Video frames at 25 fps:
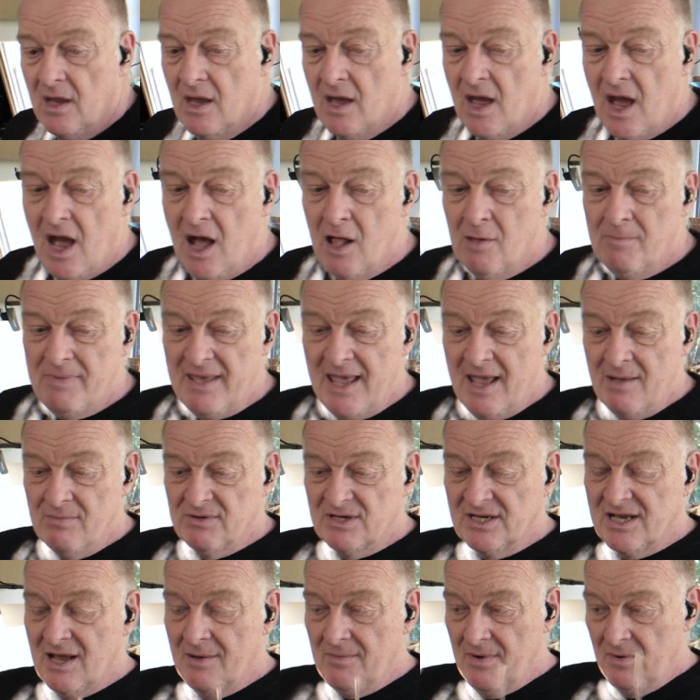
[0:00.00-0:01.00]
I'll be able to
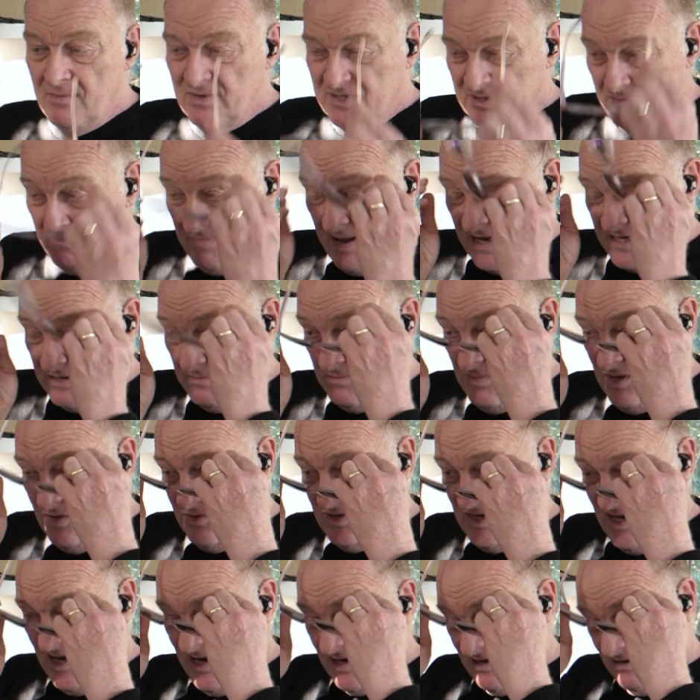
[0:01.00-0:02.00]
come up with some better
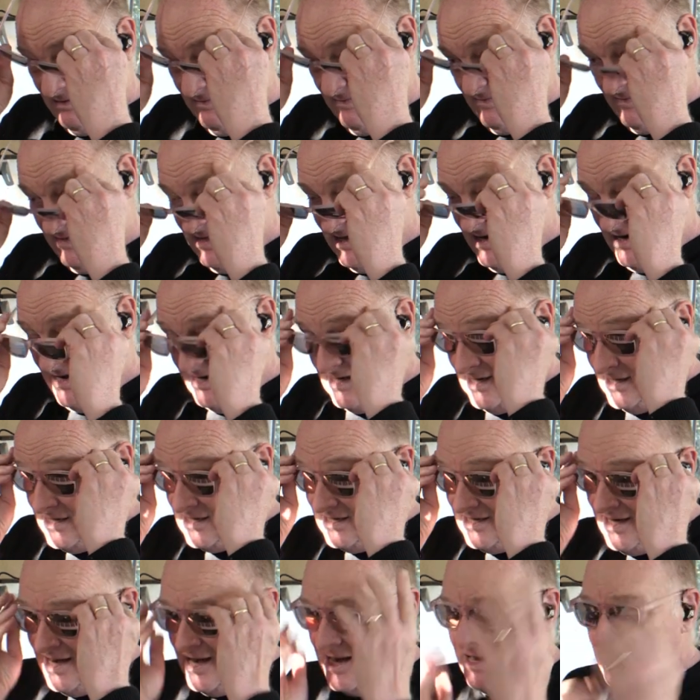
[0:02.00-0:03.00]
music than I did
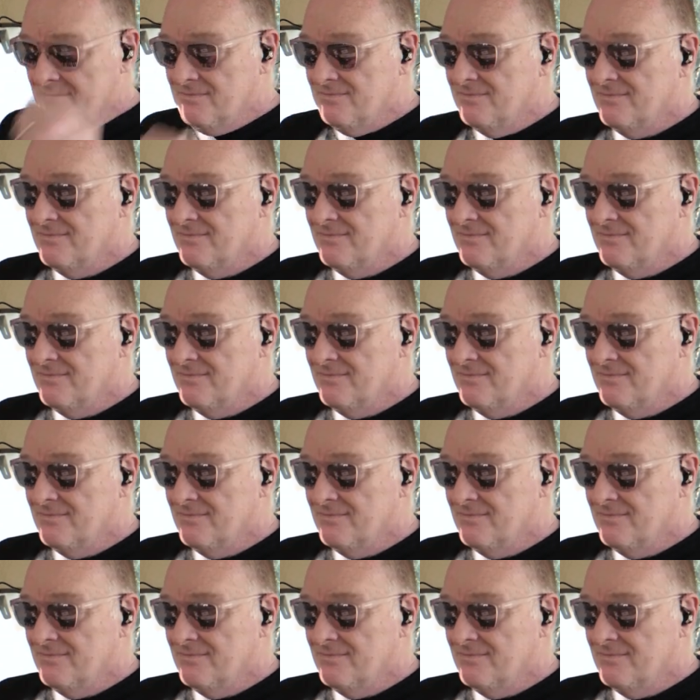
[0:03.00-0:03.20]
today.